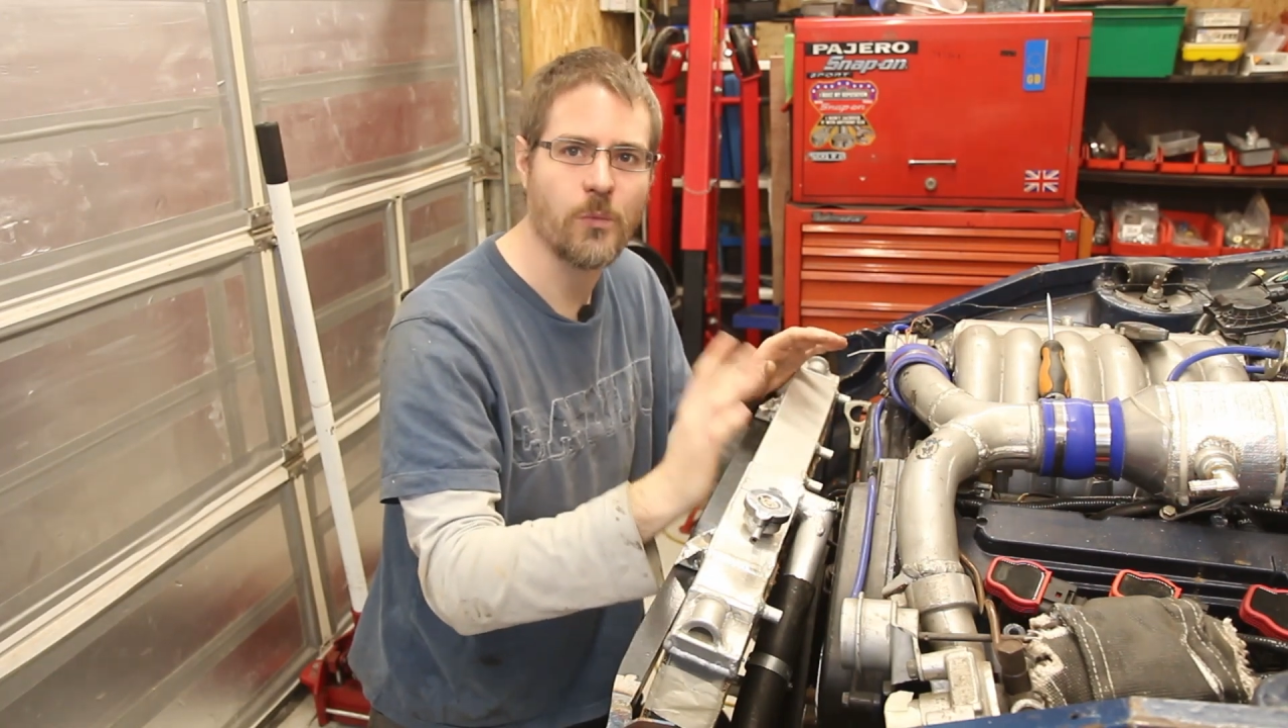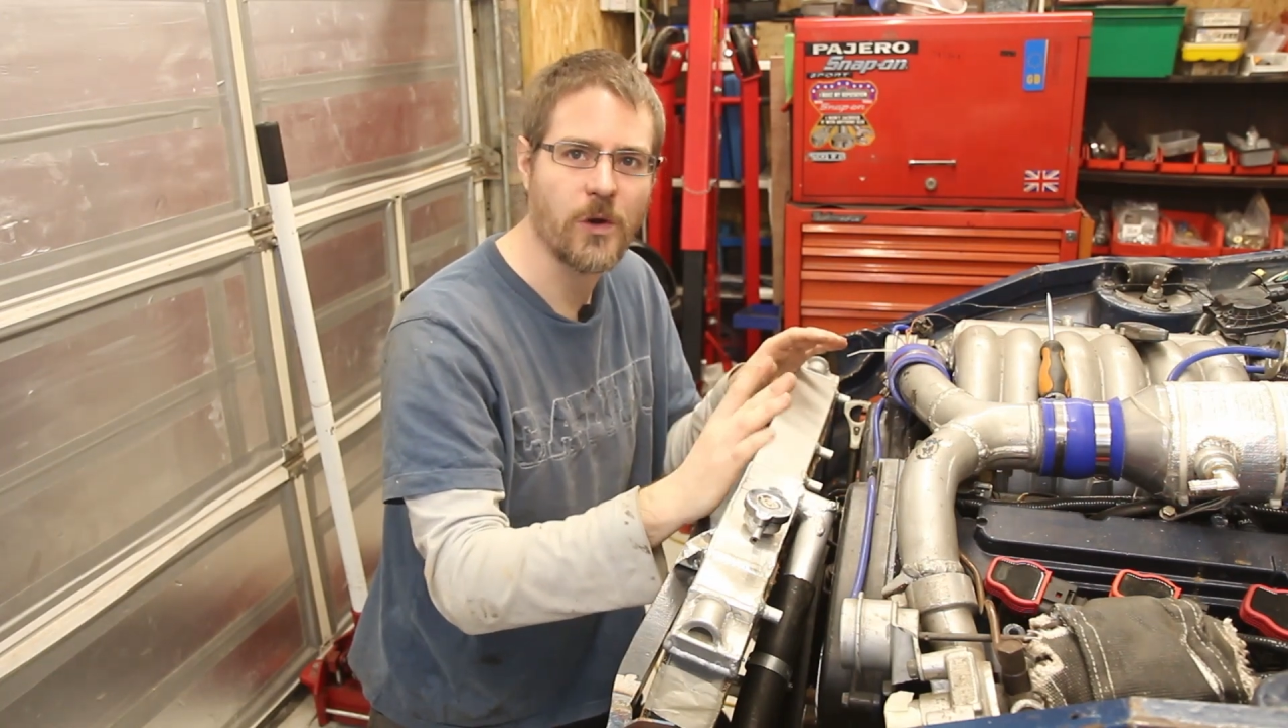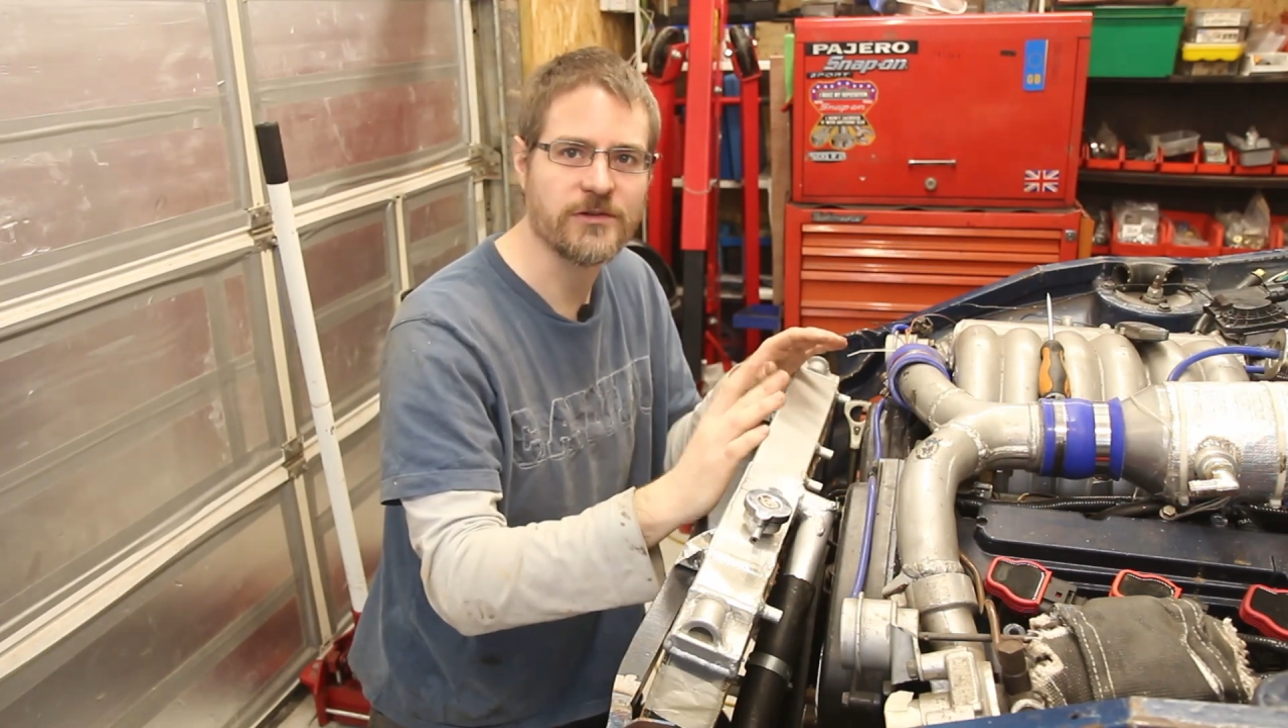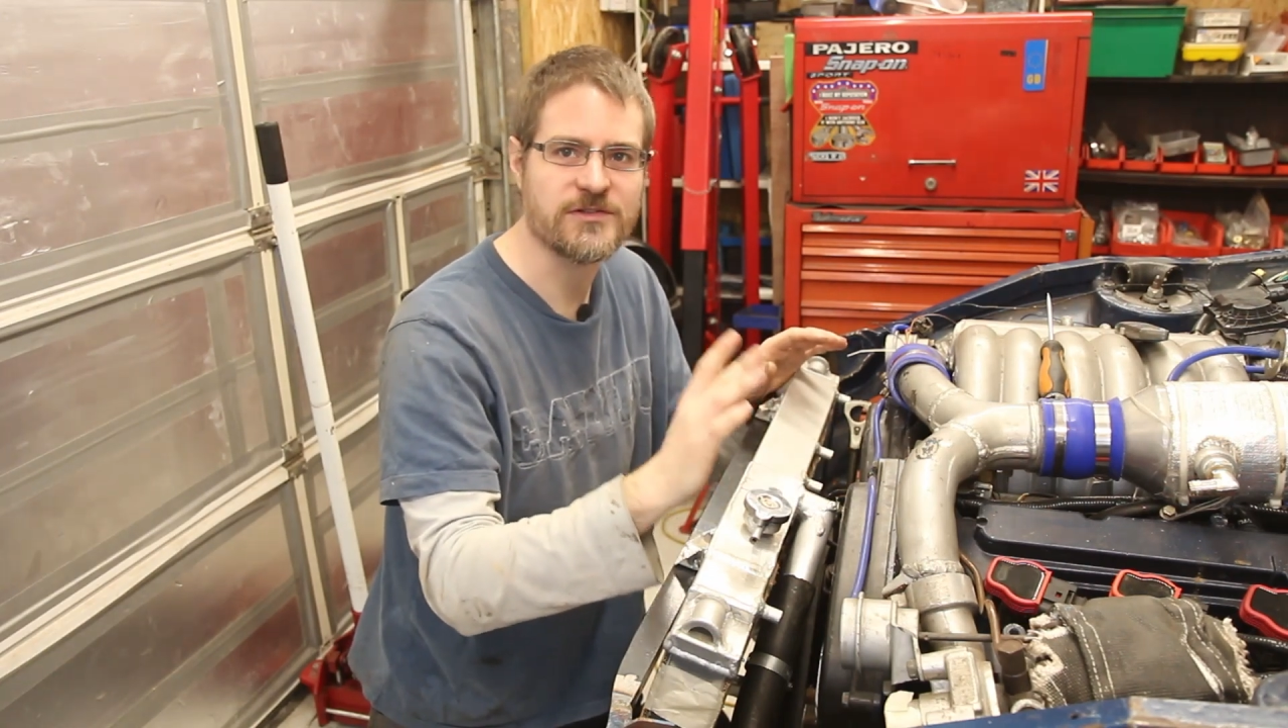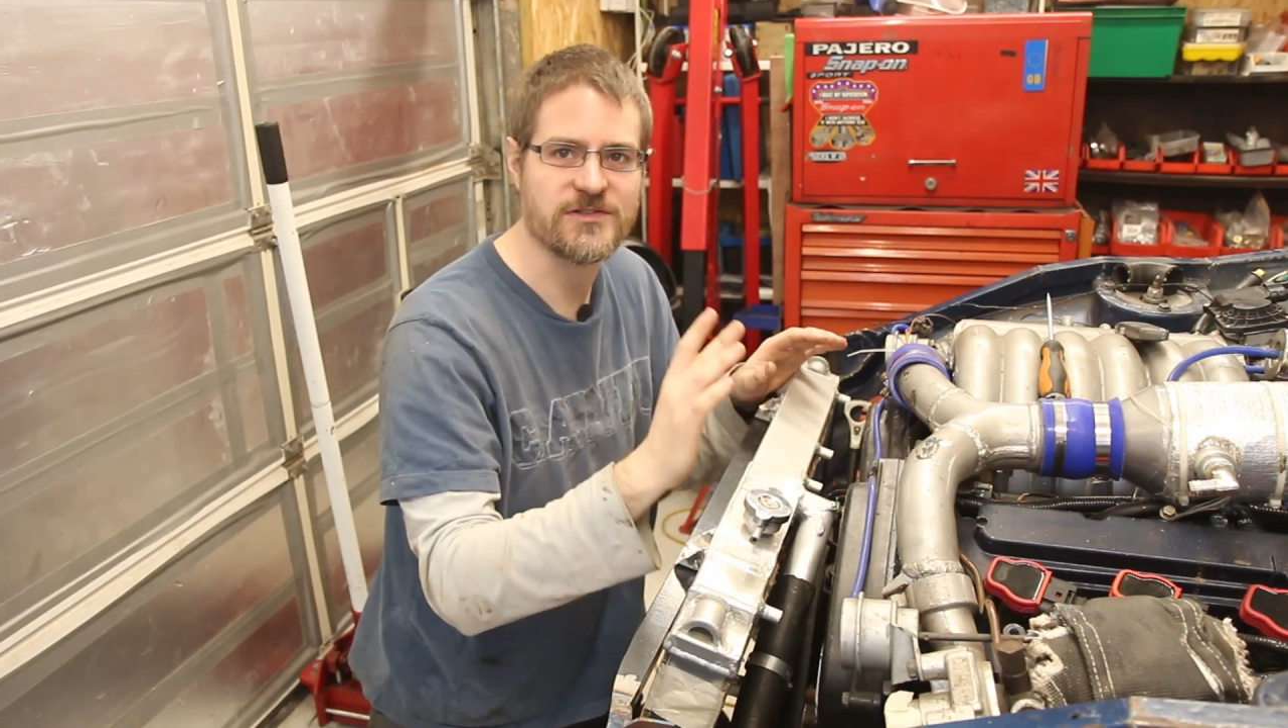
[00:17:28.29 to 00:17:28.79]

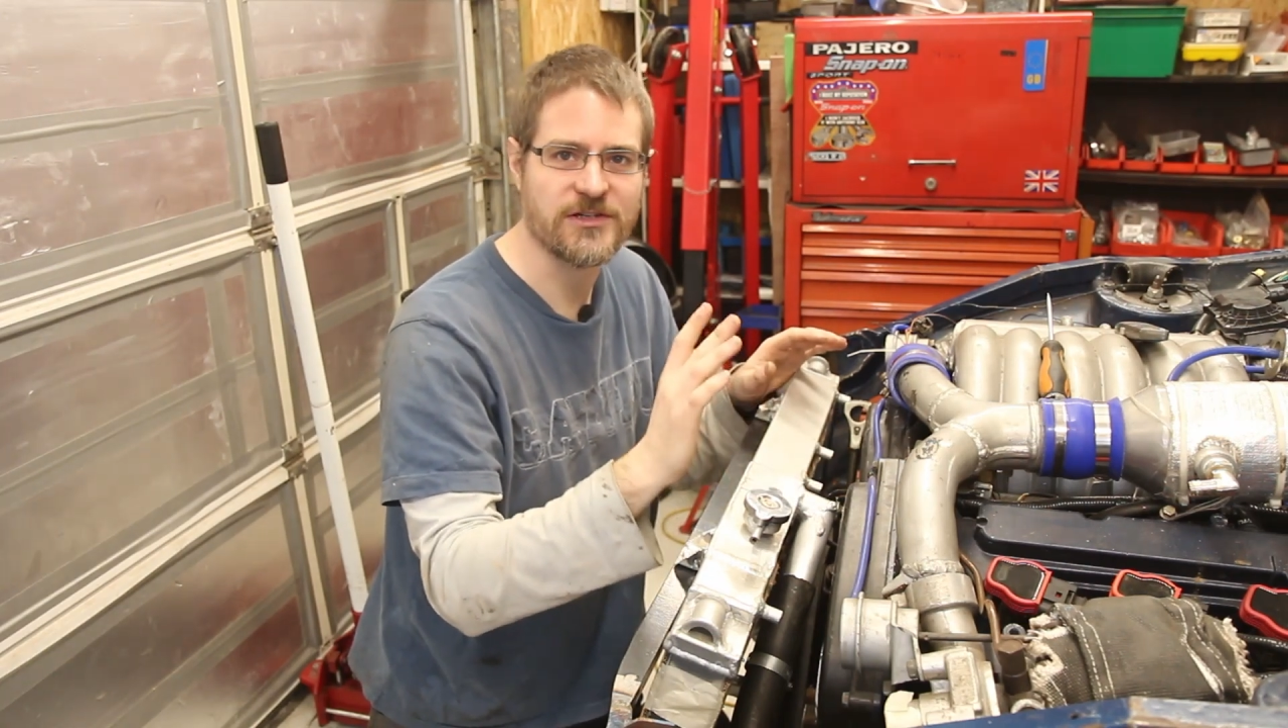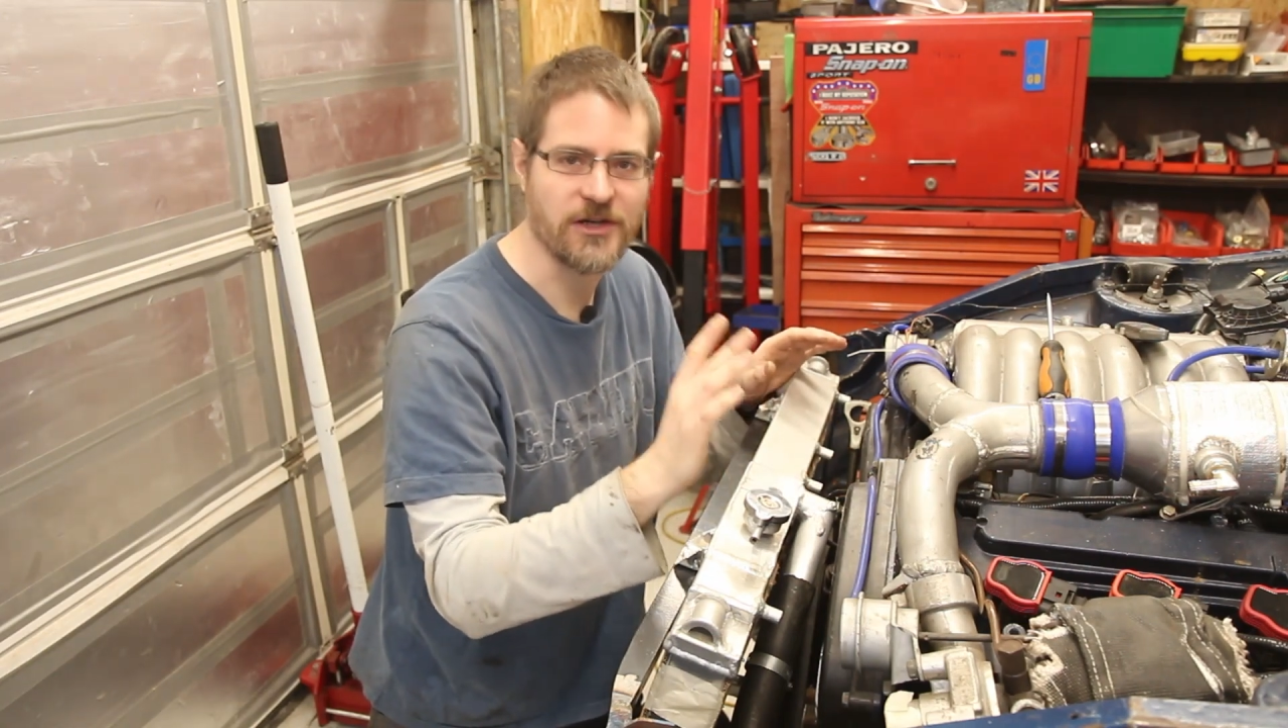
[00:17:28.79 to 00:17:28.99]
once